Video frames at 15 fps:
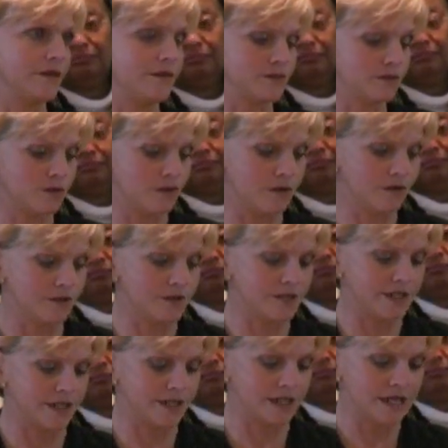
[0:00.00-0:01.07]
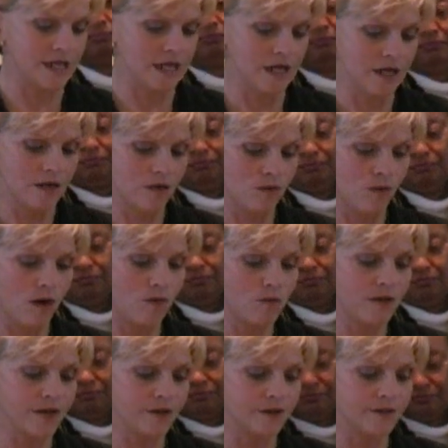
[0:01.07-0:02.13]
those words. And what we are